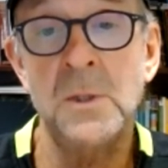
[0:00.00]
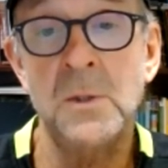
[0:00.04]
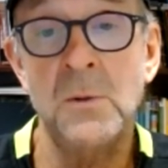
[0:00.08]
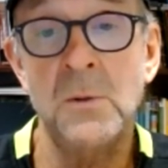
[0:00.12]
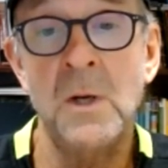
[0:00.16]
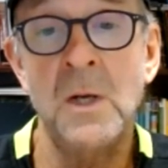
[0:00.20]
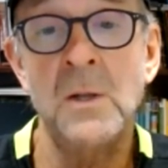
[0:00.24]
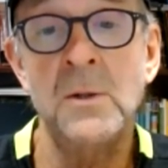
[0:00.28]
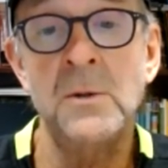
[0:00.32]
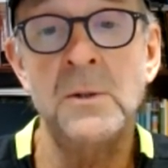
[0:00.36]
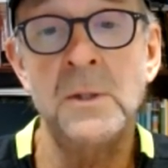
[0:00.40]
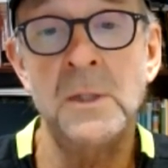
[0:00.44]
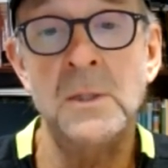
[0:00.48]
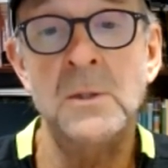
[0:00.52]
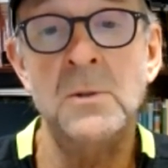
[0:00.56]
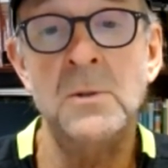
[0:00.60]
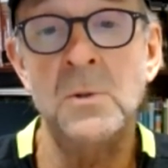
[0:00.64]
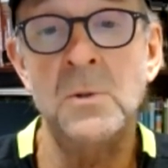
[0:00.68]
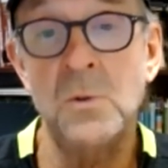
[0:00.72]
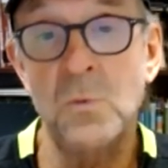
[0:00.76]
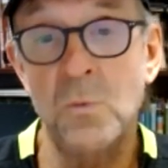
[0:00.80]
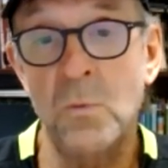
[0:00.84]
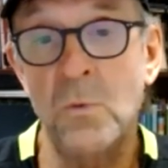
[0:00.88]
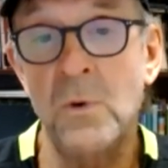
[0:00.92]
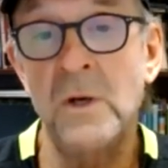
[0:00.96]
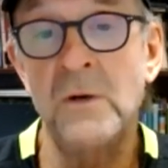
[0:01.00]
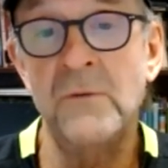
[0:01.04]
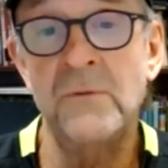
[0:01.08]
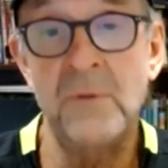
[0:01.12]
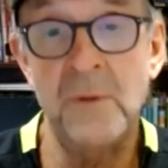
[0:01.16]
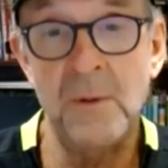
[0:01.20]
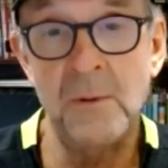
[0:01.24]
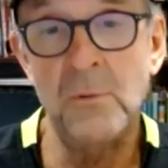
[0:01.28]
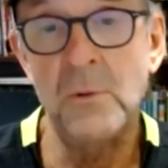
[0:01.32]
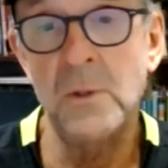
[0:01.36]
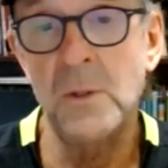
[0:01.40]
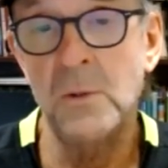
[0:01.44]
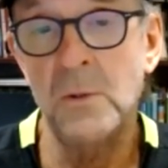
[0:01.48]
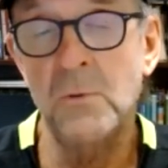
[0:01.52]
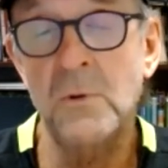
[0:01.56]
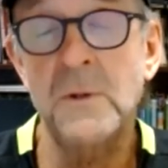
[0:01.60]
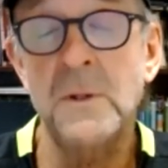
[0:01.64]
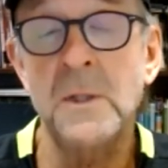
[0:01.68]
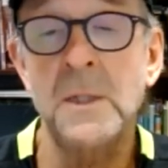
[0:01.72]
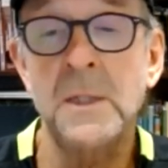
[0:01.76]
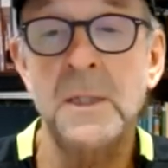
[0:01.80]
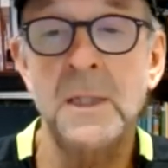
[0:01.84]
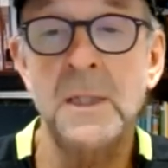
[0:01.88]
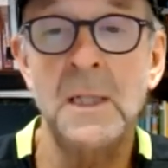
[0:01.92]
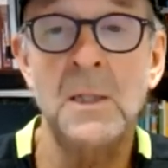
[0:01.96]
So I only used one of them. It was with
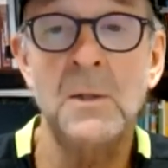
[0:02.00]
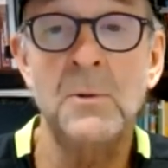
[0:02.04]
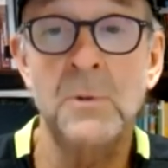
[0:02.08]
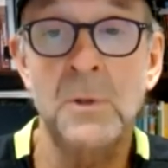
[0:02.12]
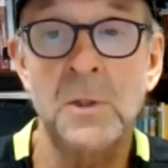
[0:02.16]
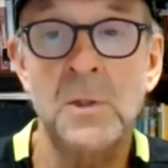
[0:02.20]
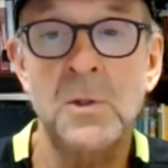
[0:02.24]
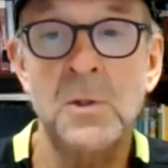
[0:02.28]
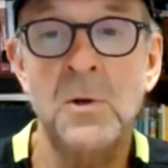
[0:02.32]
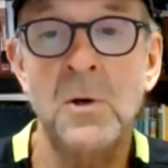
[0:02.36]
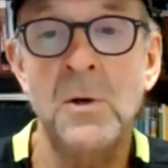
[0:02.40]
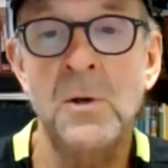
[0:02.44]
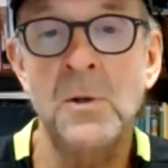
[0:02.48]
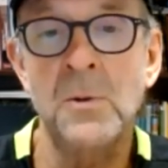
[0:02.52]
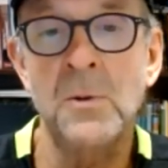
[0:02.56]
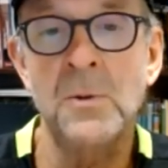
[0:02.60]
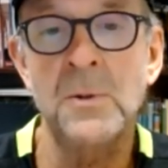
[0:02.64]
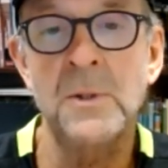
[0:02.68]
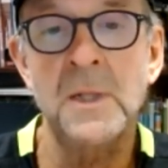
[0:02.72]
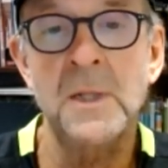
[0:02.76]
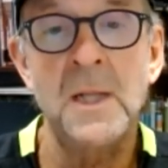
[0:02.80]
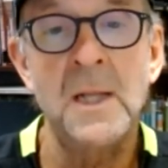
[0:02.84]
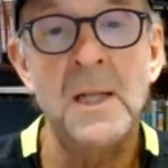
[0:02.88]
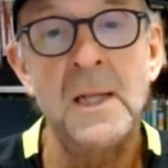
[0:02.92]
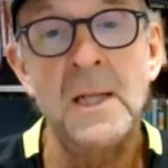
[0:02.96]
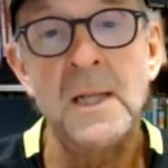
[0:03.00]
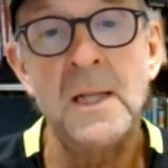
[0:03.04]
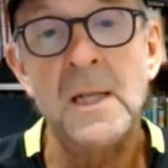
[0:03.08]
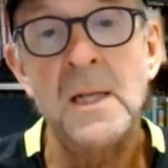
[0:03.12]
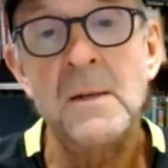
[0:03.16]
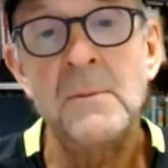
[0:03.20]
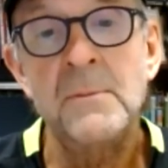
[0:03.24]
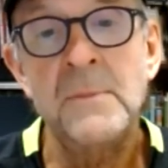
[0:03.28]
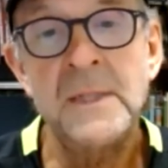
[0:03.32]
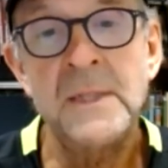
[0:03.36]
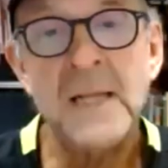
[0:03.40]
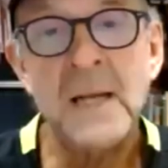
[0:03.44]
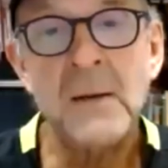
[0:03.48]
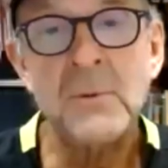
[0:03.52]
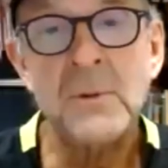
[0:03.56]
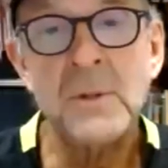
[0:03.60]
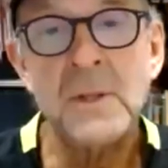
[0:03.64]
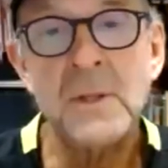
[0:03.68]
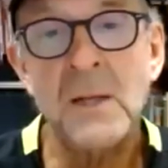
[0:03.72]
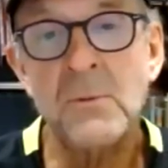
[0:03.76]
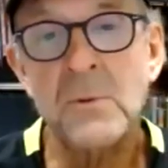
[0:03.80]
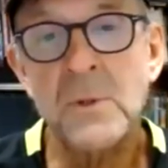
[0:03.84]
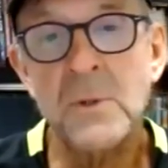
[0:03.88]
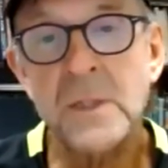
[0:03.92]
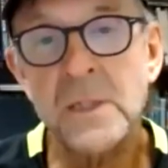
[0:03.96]
the St. Louis Cardinals, but that was
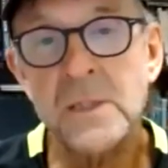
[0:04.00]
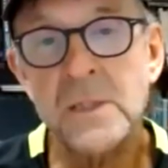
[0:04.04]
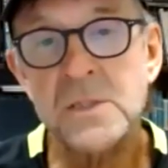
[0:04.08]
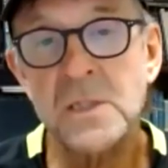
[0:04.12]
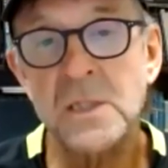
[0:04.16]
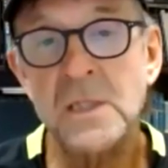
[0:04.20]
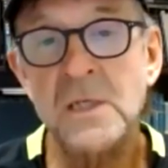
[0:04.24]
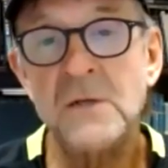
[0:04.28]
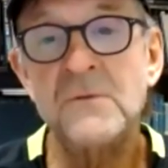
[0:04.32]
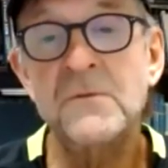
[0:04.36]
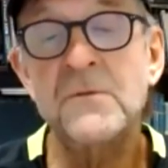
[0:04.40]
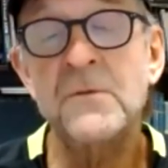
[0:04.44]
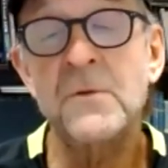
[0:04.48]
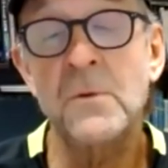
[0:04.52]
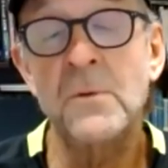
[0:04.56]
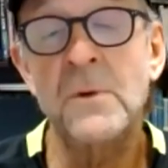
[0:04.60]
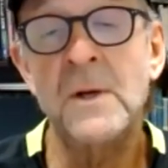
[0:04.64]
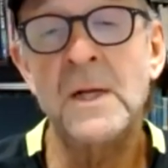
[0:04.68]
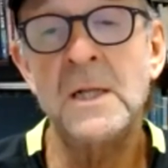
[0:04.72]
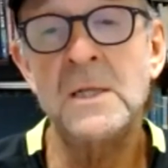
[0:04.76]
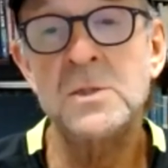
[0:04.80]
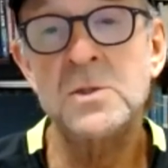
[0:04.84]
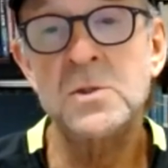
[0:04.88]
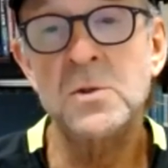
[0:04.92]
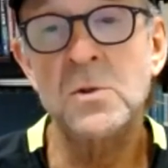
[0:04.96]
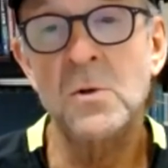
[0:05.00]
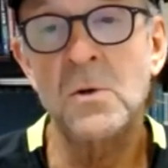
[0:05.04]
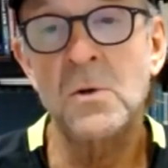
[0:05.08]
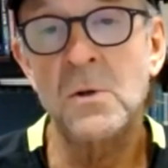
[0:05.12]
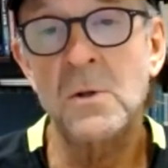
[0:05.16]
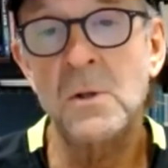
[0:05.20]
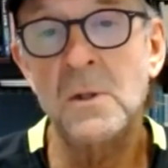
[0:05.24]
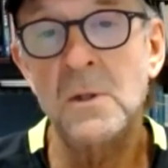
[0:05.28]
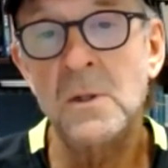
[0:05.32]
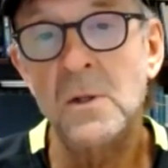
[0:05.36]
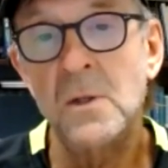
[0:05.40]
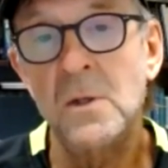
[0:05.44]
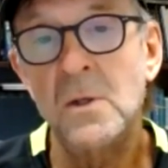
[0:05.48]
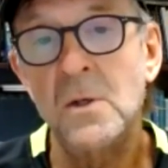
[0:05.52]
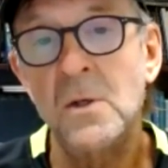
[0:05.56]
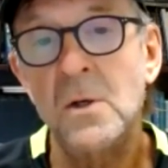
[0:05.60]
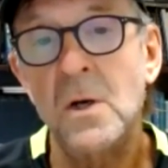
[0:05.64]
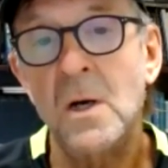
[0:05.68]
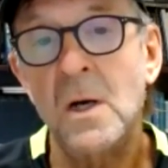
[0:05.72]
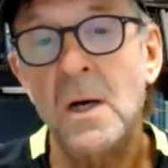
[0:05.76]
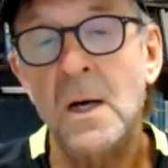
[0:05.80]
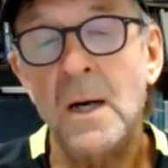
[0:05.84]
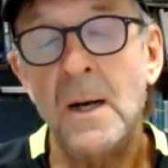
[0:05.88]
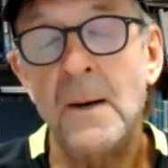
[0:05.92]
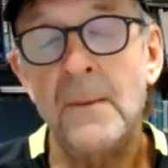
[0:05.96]
that was such an influential
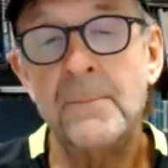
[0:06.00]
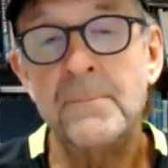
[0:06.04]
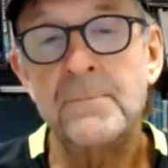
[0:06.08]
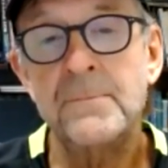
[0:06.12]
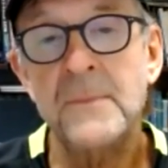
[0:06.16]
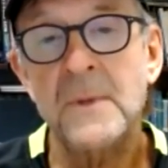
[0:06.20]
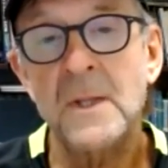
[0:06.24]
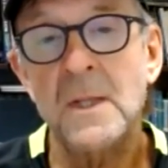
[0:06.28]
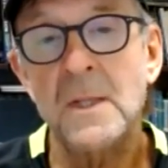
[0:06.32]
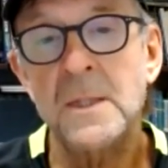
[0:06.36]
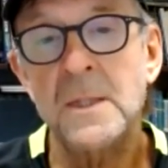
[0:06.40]
um,